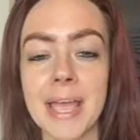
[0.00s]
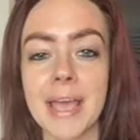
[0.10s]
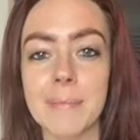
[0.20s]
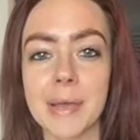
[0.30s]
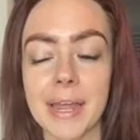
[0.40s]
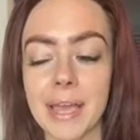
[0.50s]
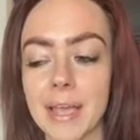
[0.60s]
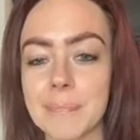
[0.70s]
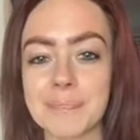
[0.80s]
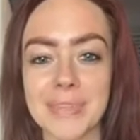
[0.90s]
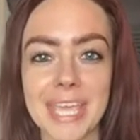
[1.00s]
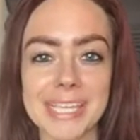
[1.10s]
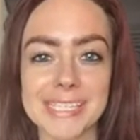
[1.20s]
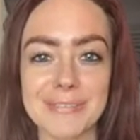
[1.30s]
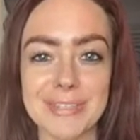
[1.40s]
but
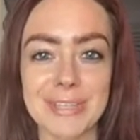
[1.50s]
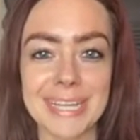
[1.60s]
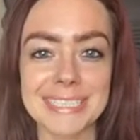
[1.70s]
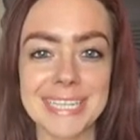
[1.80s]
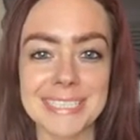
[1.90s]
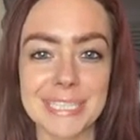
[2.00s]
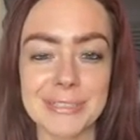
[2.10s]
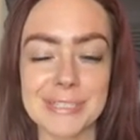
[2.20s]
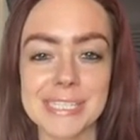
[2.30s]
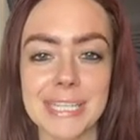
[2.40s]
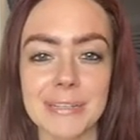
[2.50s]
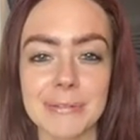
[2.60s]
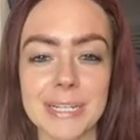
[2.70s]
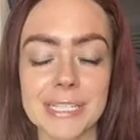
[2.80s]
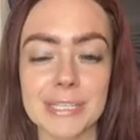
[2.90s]
yes, if you'd like to continue to see the
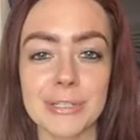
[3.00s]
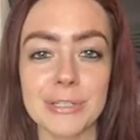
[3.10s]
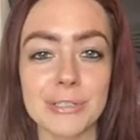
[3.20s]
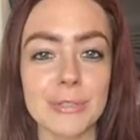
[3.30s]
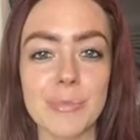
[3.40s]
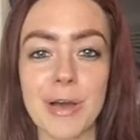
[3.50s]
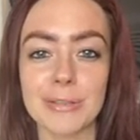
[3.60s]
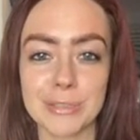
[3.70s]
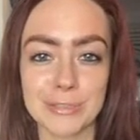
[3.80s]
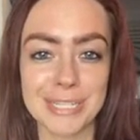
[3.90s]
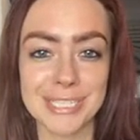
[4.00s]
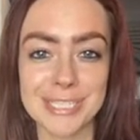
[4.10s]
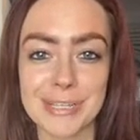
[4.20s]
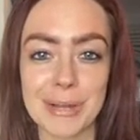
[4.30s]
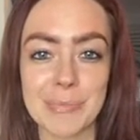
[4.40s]
readings on YouTube, all
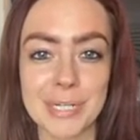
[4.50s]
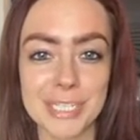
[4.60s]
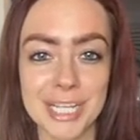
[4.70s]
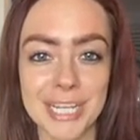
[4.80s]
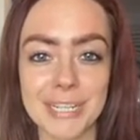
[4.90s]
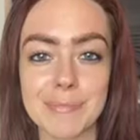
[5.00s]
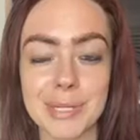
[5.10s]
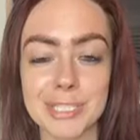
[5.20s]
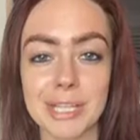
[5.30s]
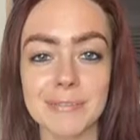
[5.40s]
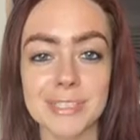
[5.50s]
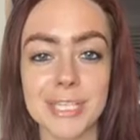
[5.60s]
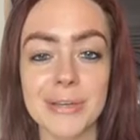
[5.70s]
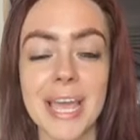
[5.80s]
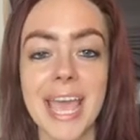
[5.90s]
donations are appreciated. Much love
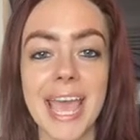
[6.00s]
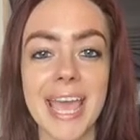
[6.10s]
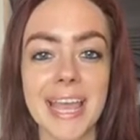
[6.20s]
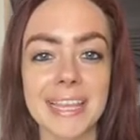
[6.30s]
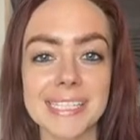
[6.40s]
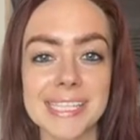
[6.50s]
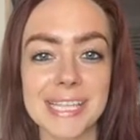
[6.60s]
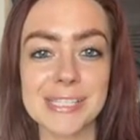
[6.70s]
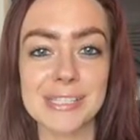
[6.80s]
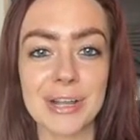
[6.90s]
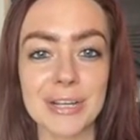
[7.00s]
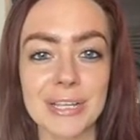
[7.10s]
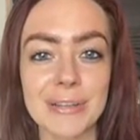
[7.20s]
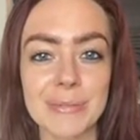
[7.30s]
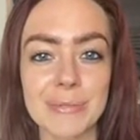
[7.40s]
to you, and let's get
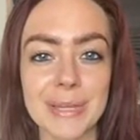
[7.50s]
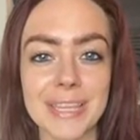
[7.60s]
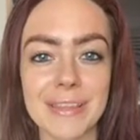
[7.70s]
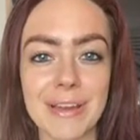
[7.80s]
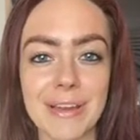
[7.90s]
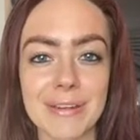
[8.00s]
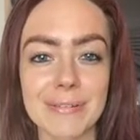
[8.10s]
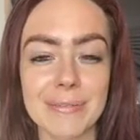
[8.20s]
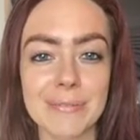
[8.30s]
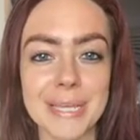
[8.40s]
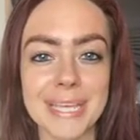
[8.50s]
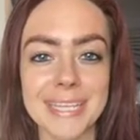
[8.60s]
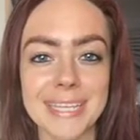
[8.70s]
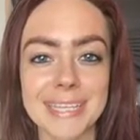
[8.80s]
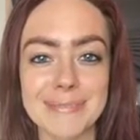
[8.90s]
started with our
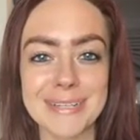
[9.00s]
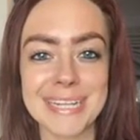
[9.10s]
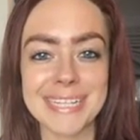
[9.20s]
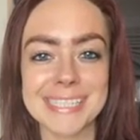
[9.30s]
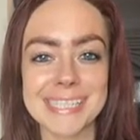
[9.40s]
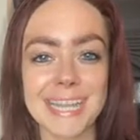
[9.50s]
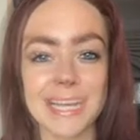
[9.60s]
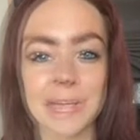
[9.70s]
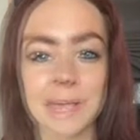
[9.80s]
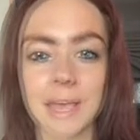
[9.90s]
weekly readings. Thank you.